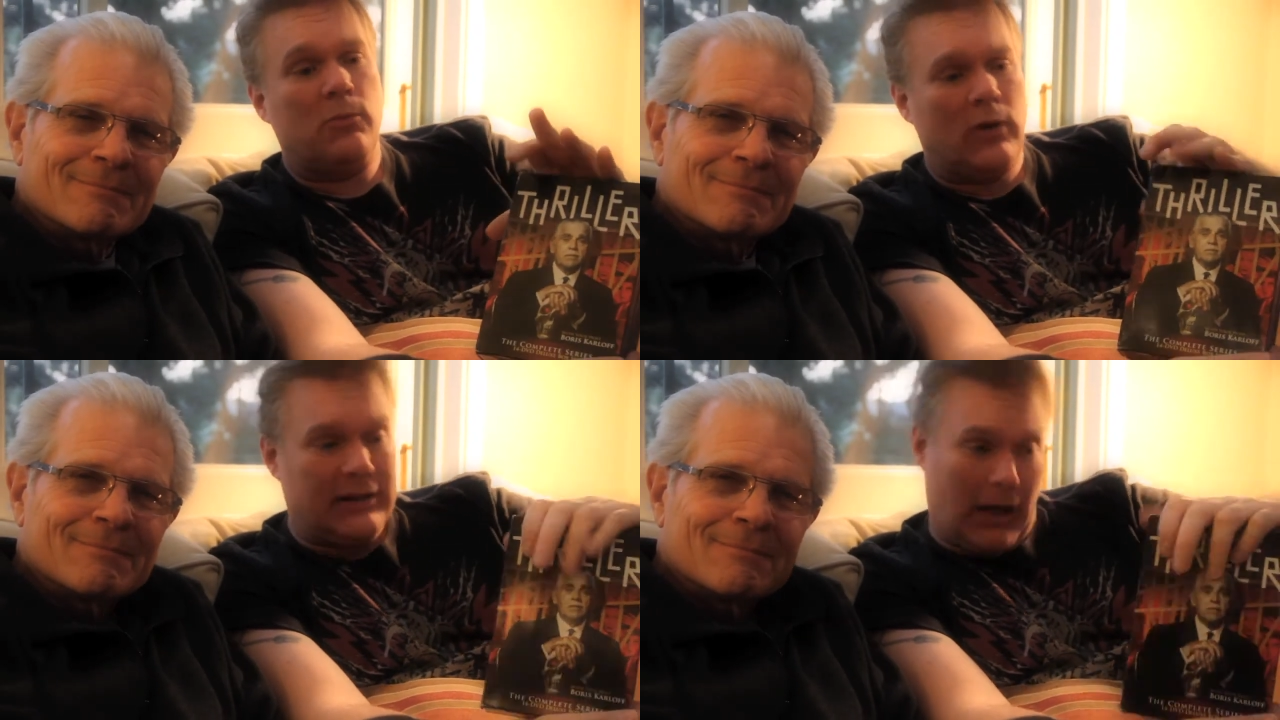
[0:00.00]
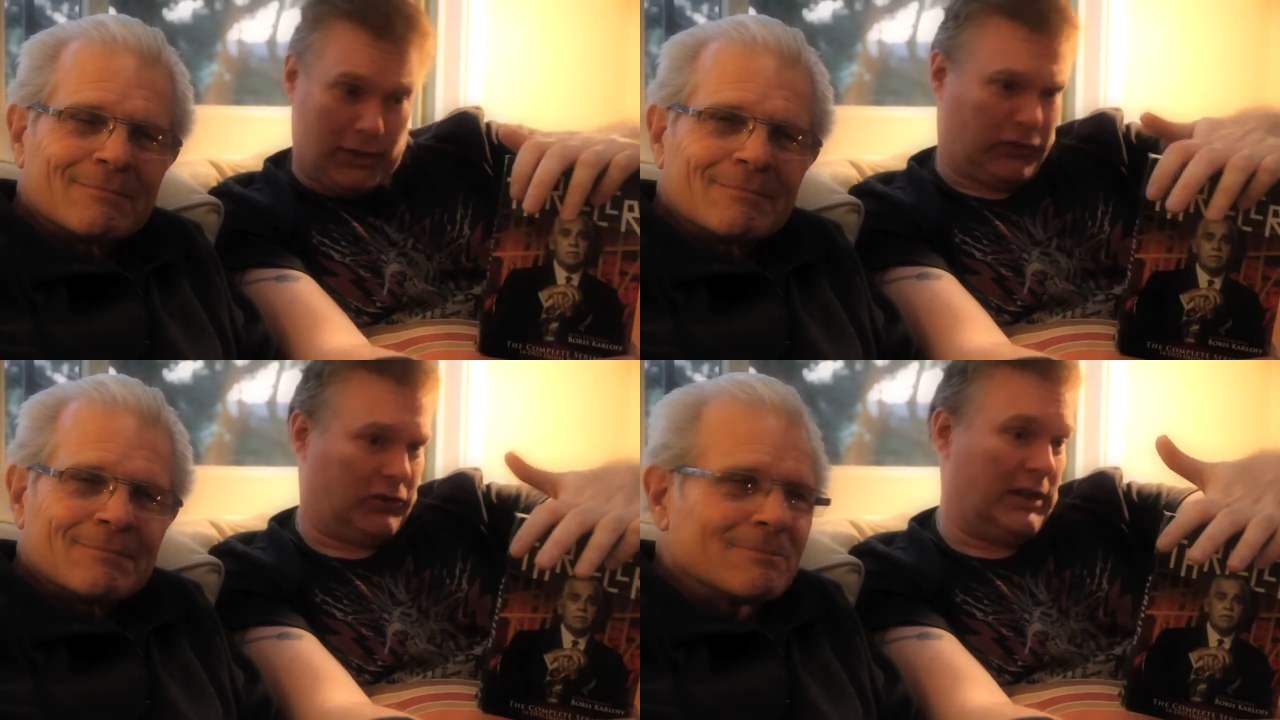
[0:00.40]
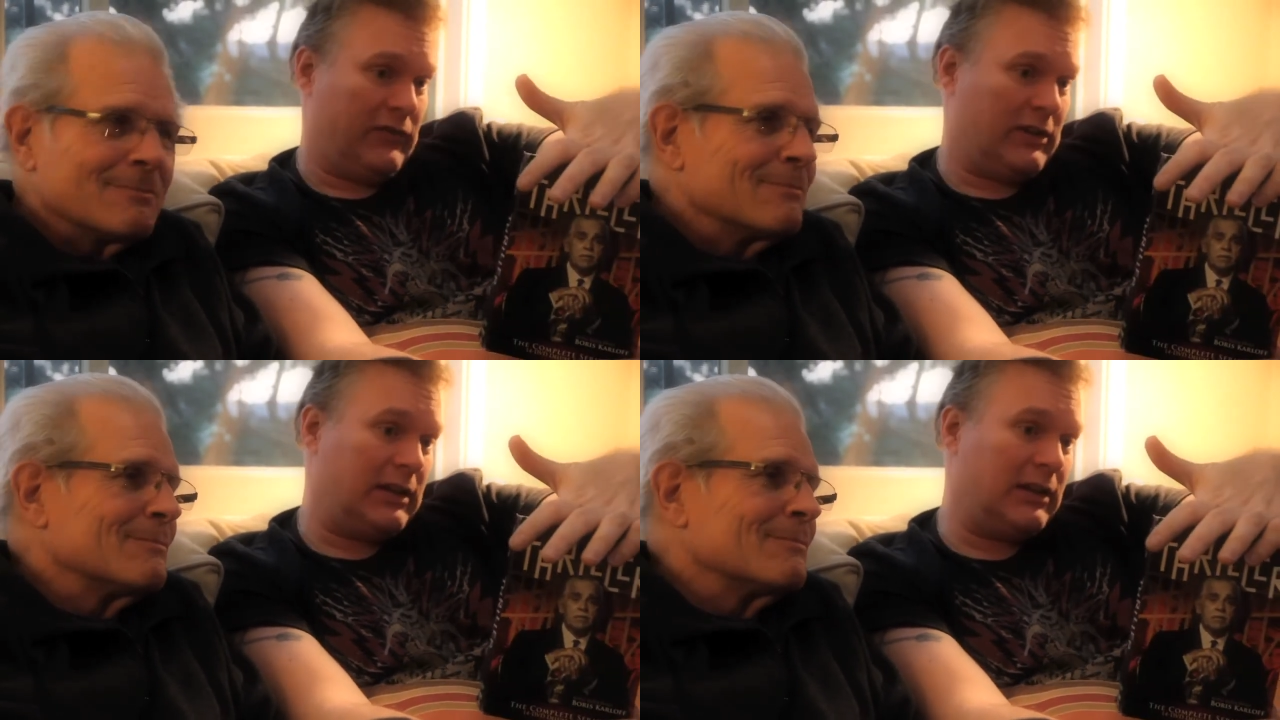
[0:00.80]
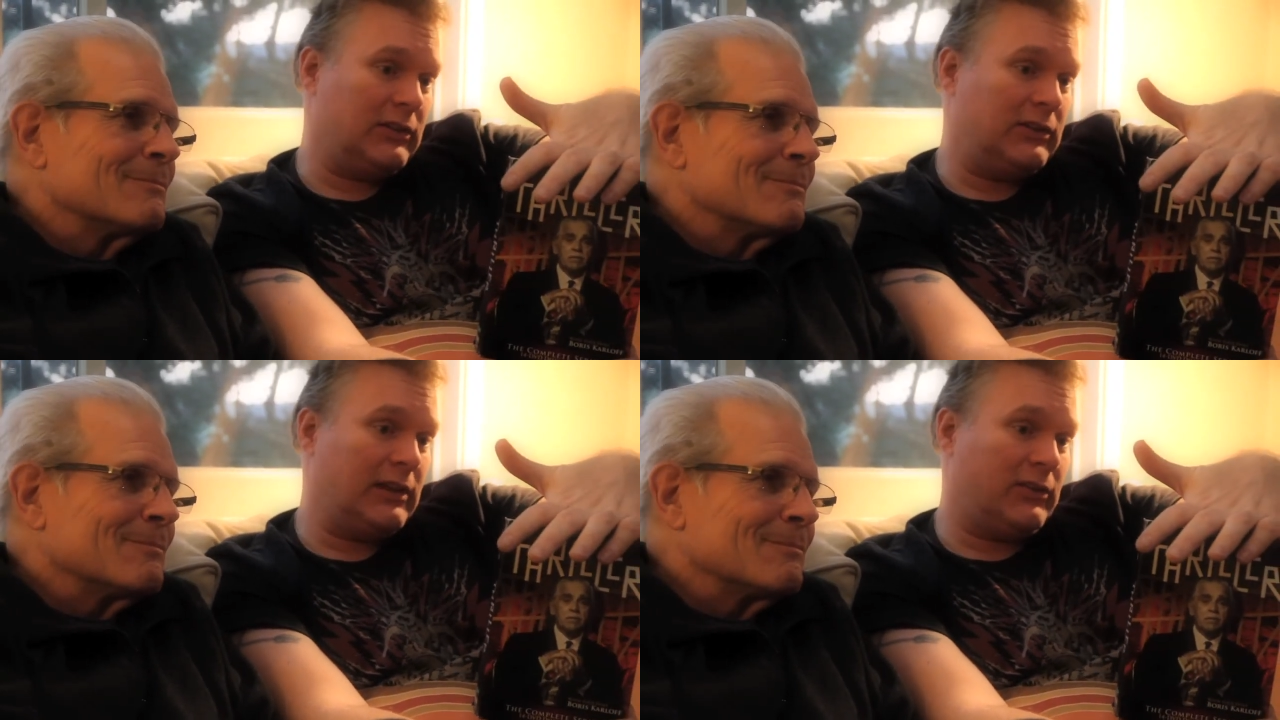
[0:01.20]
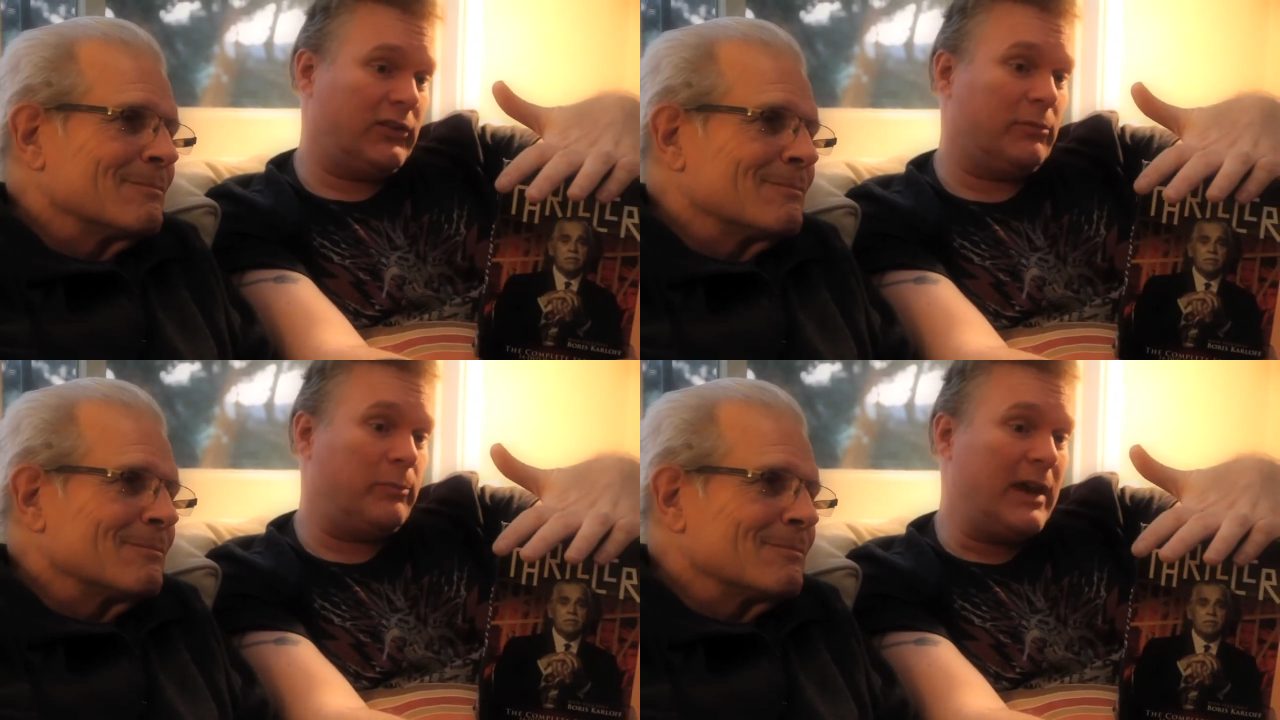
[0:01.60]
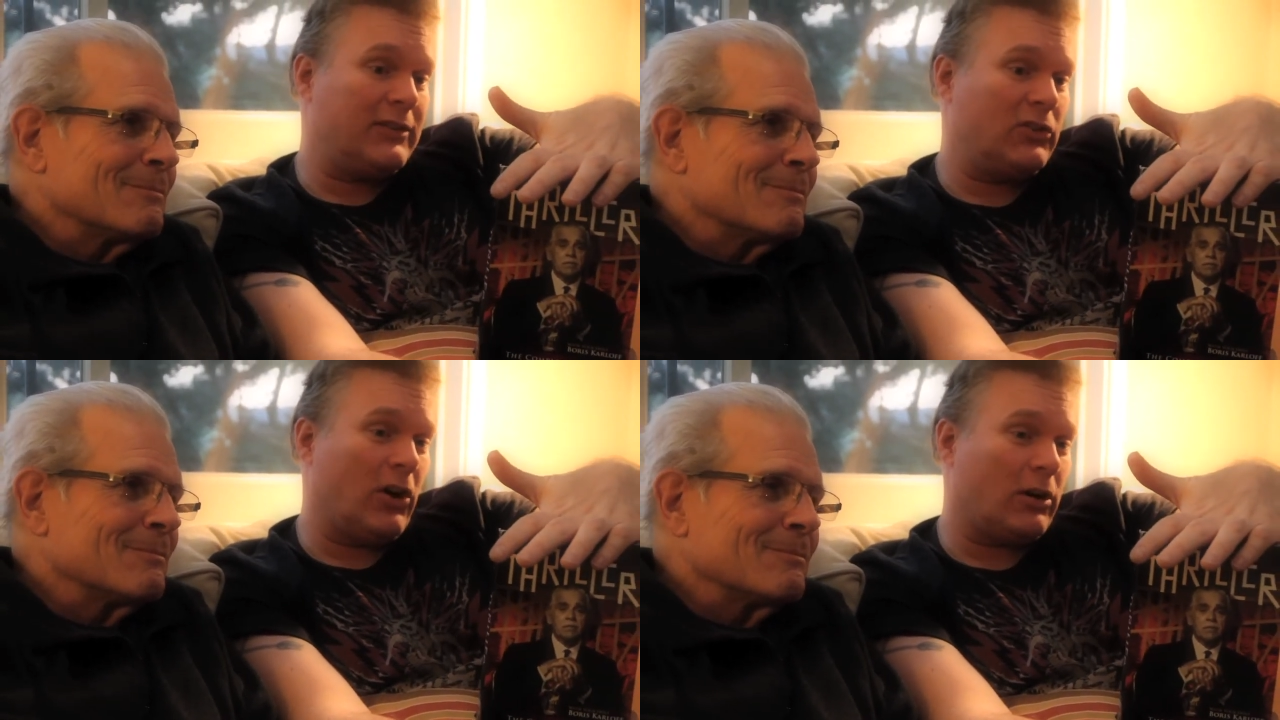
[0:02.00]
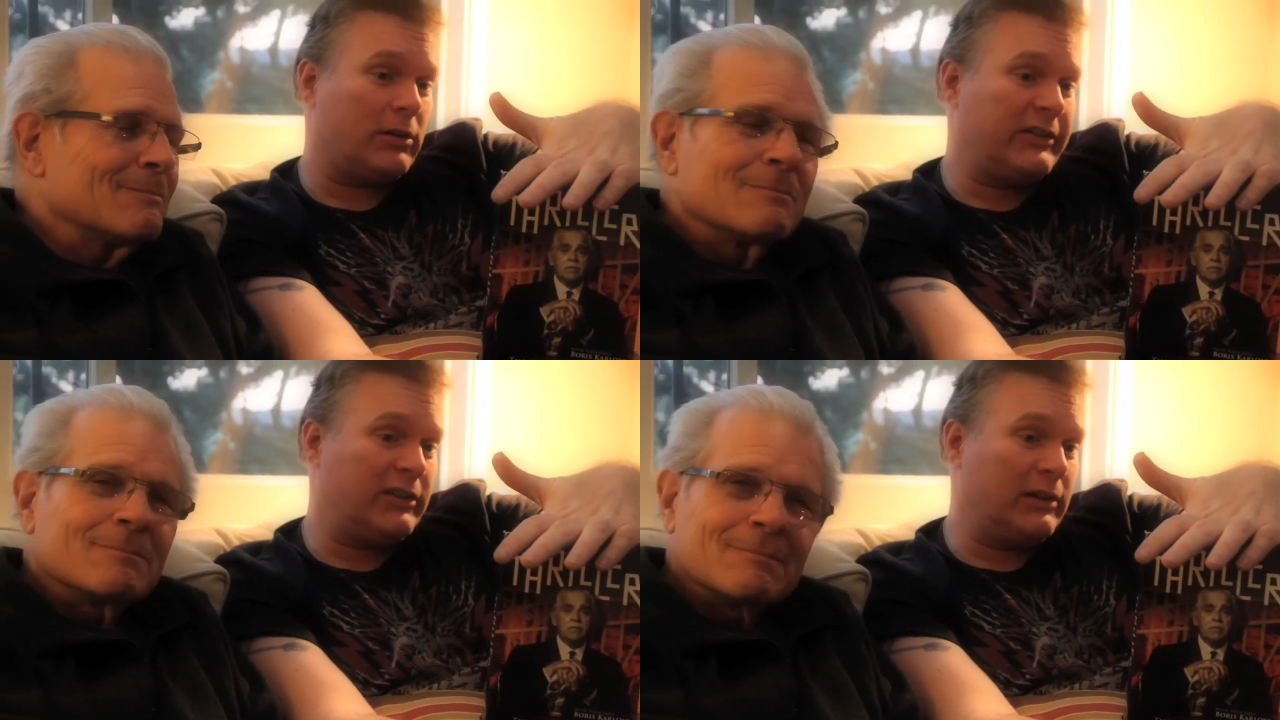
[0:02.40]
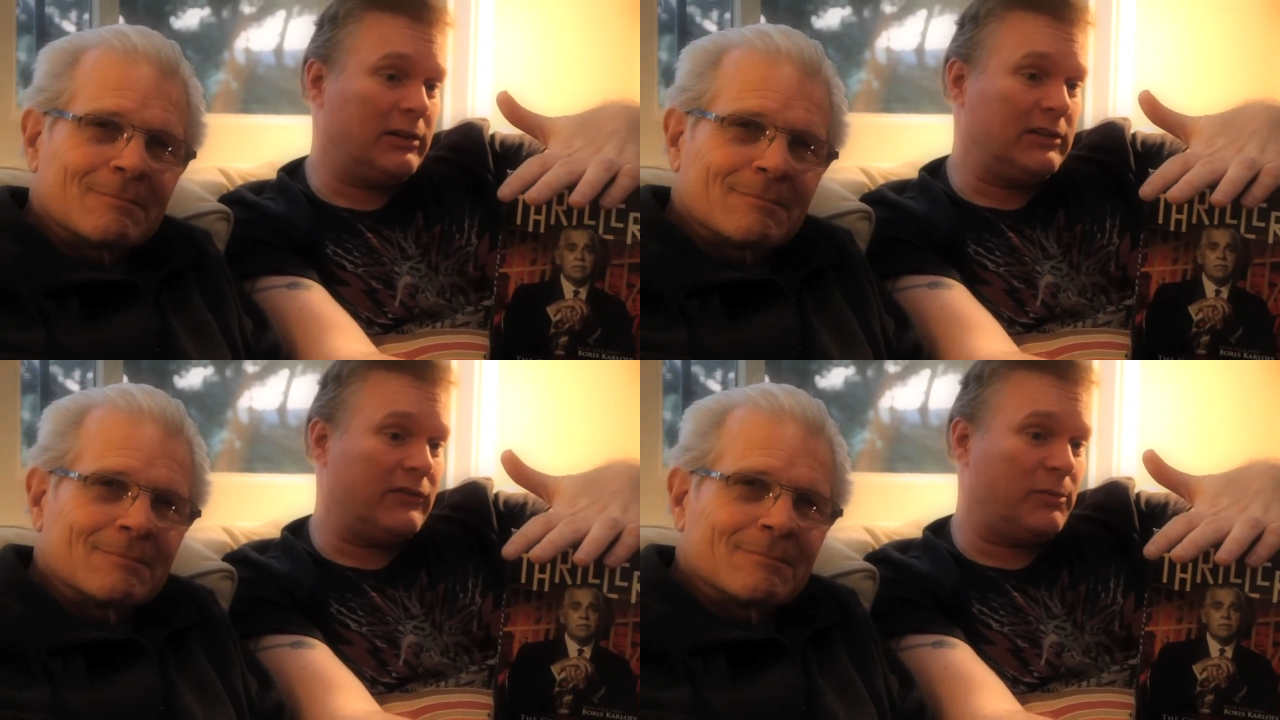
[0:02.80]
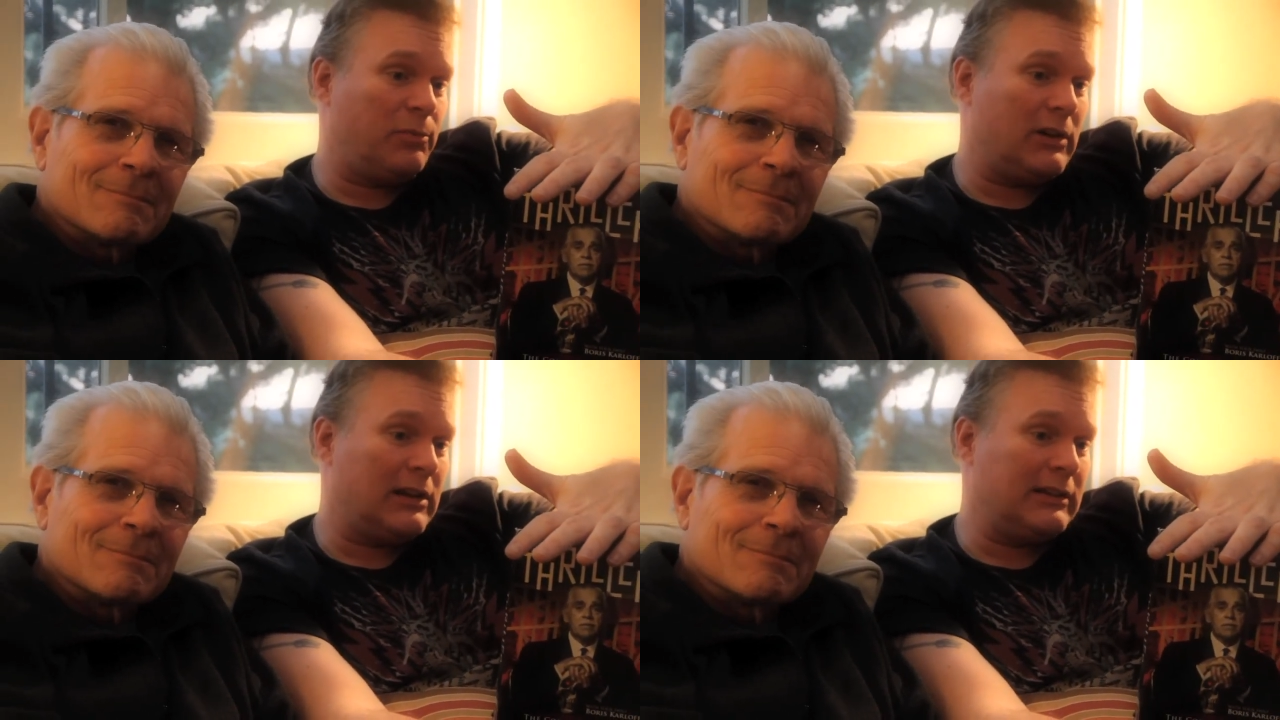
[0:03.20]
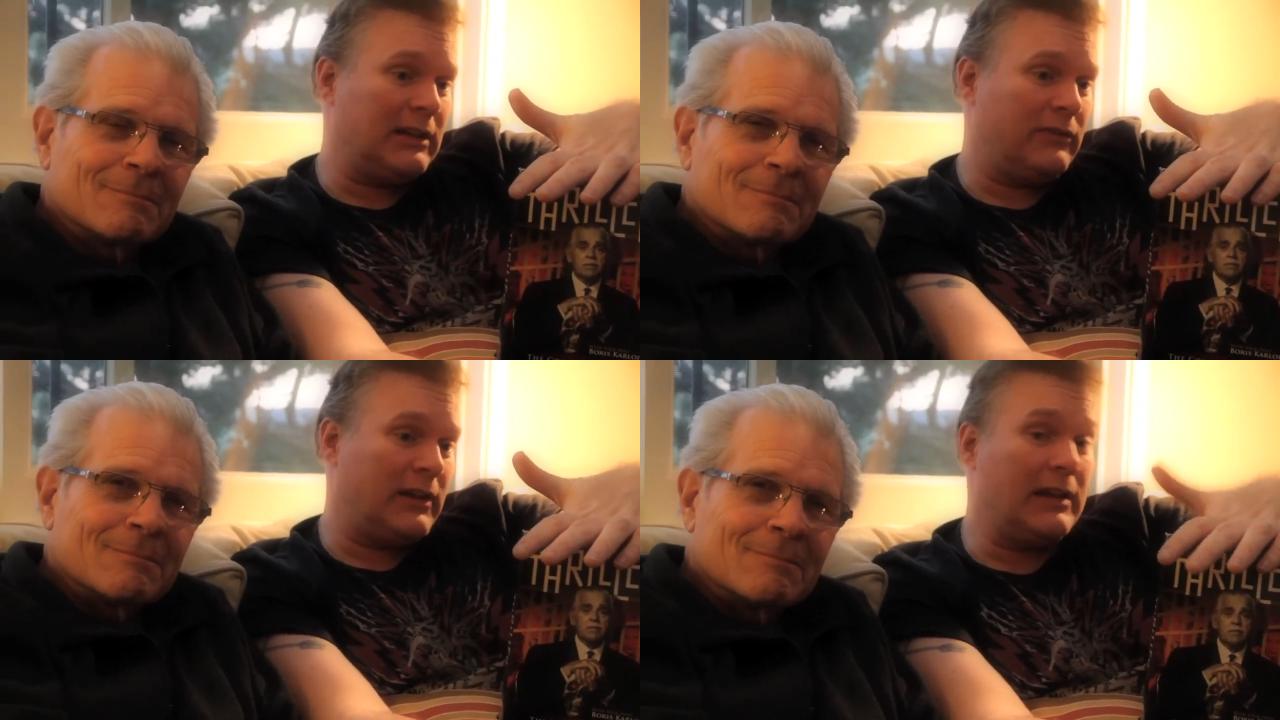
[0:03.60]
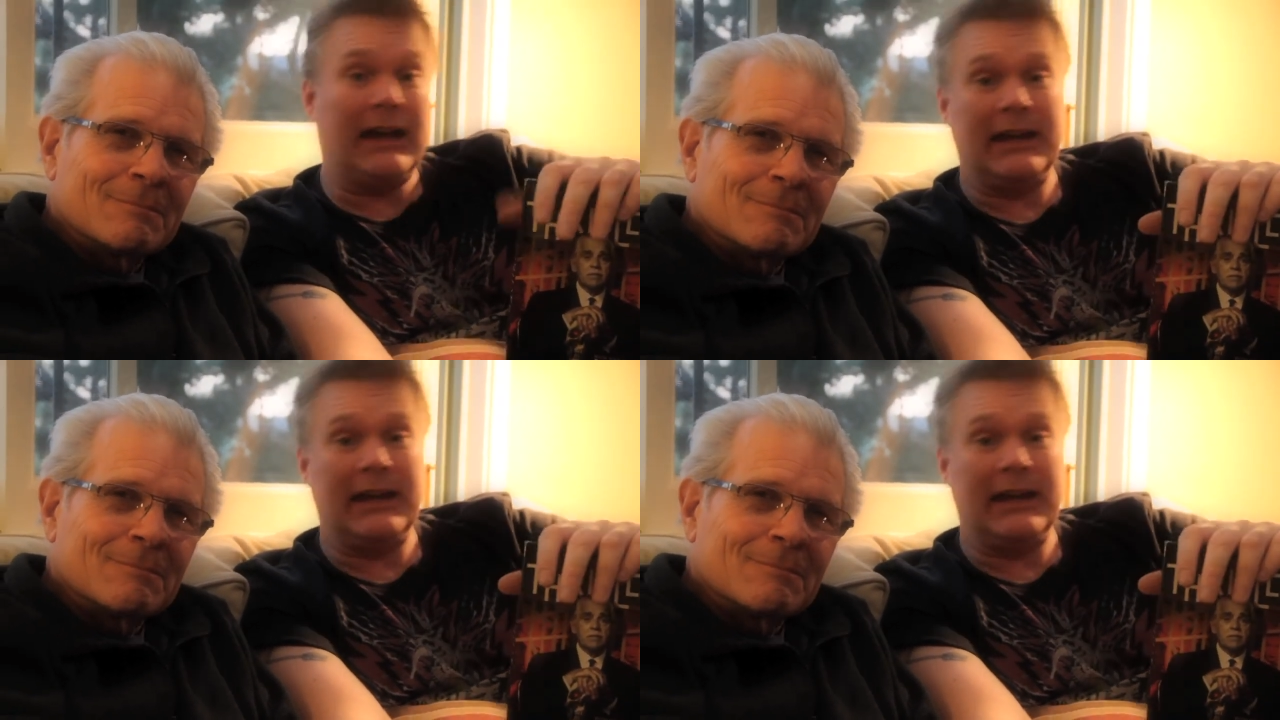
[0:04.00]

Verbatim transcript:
Speaker 1: what Stephen King says is the best horror series ever put on T V. I